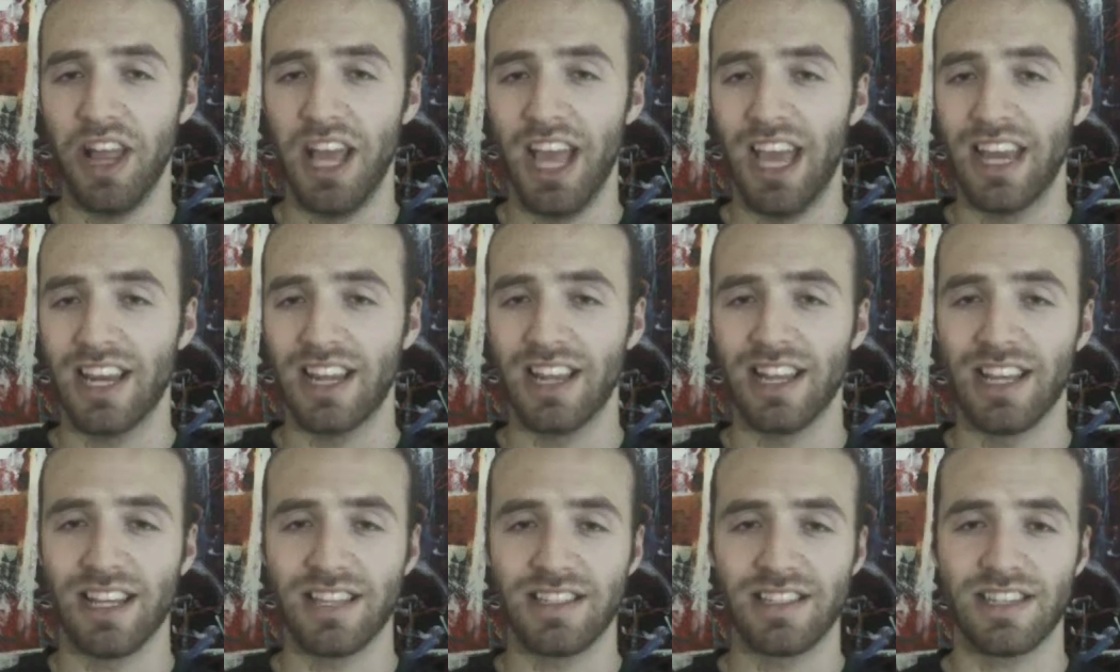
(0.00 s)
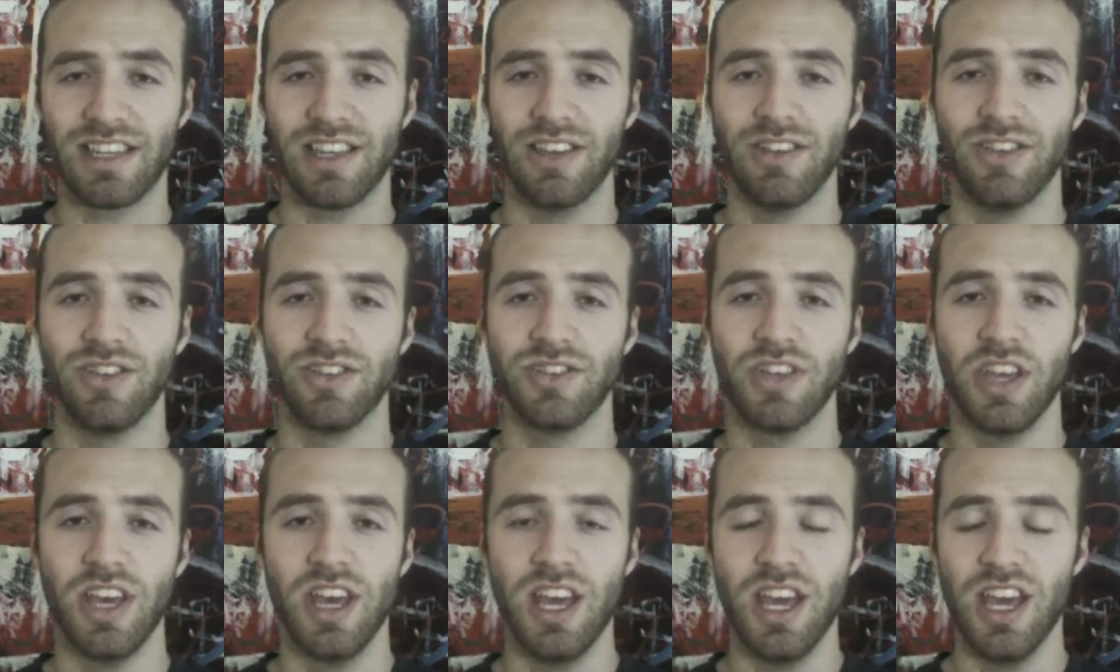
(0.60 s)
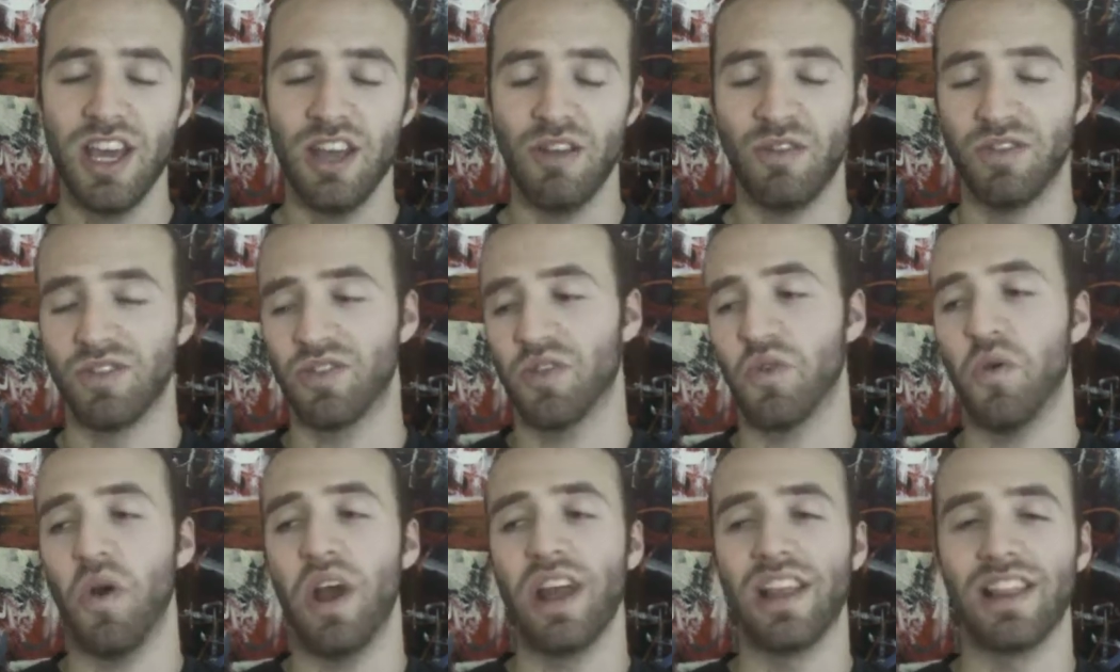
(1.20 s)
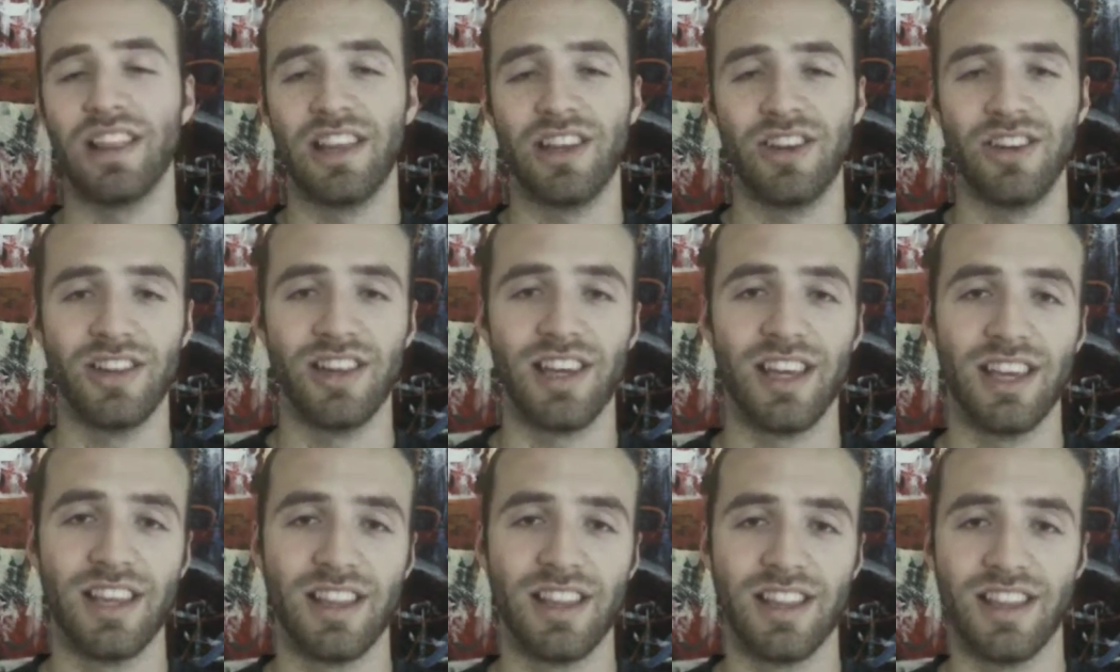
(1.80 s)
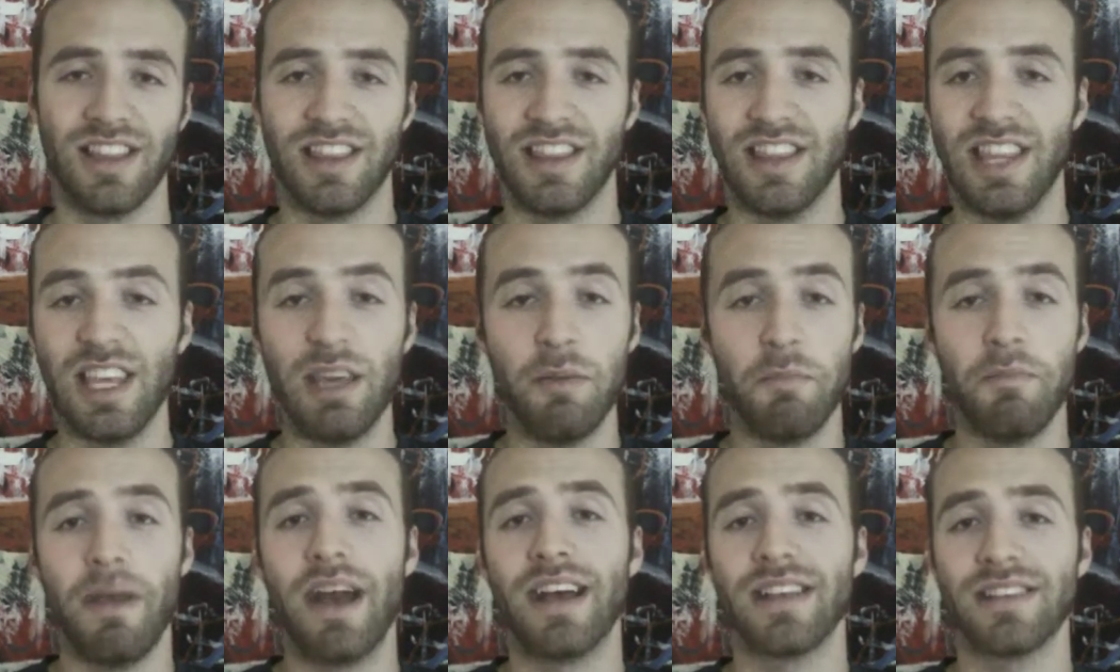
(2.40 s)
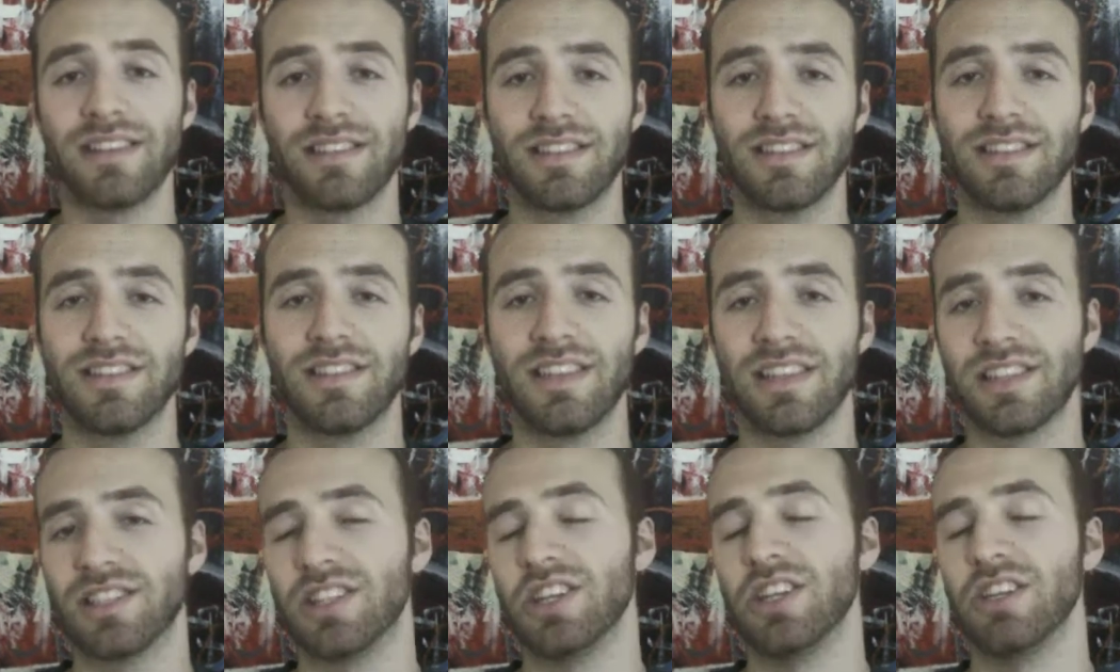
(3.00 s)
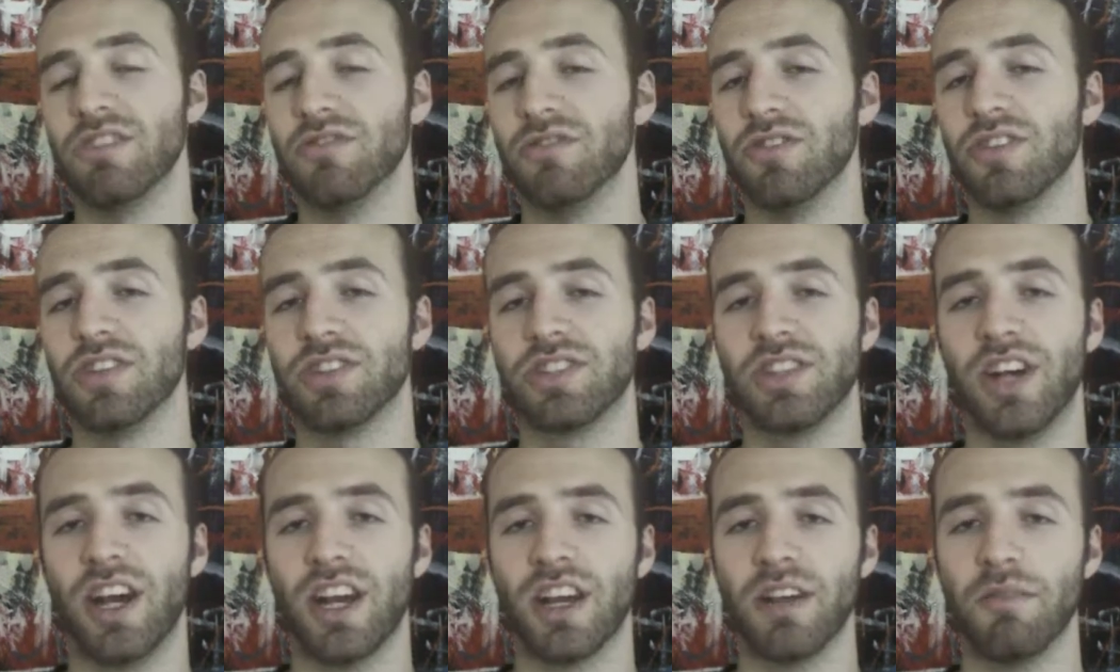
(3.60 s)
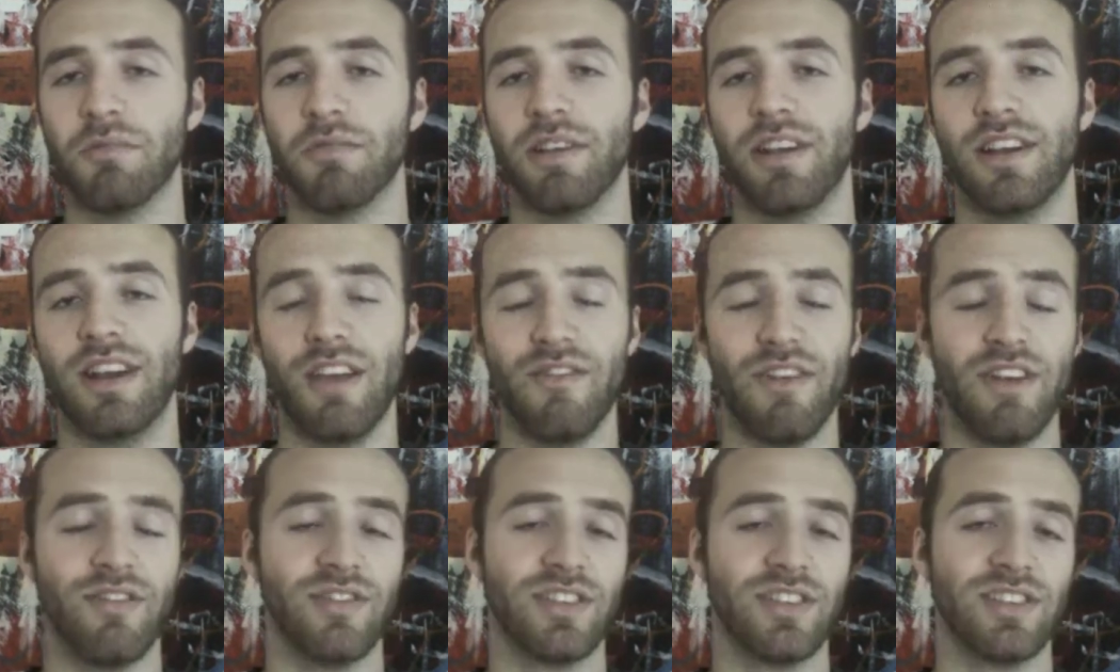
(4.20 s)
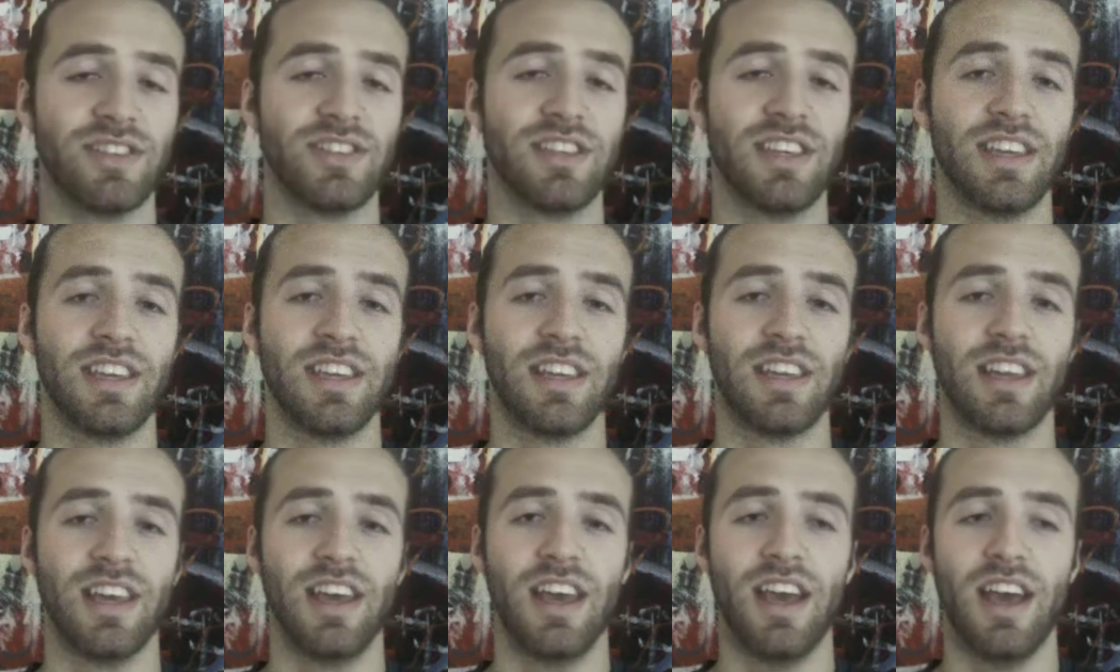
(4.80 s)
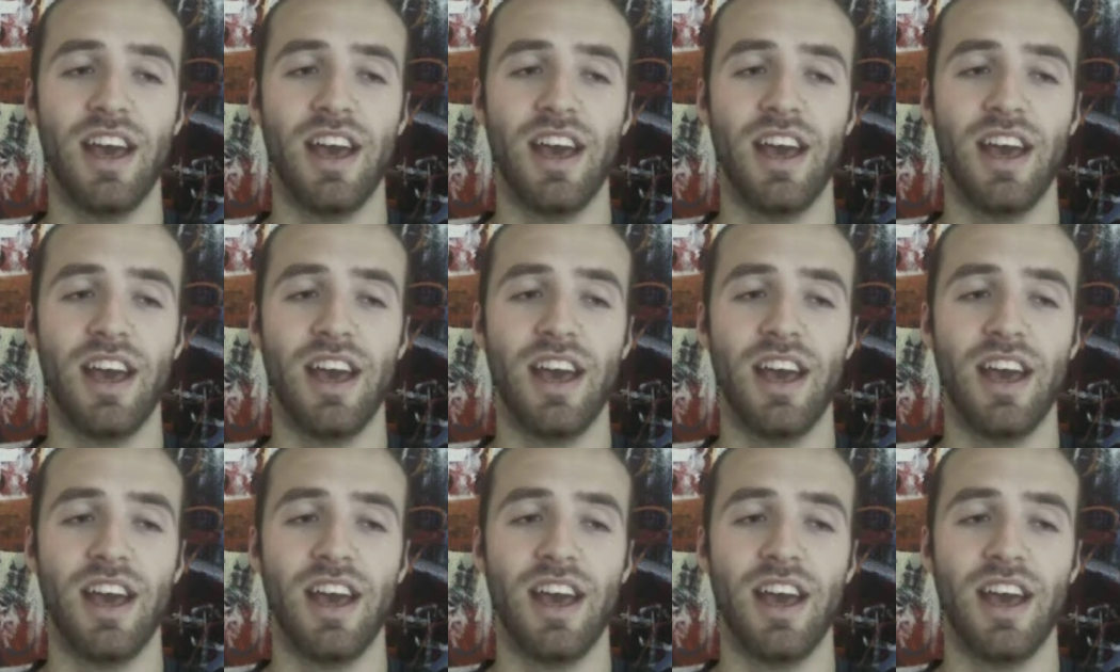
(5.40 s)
handling skills. He was quite literally the best 16-year-old soccer player I've ever seen.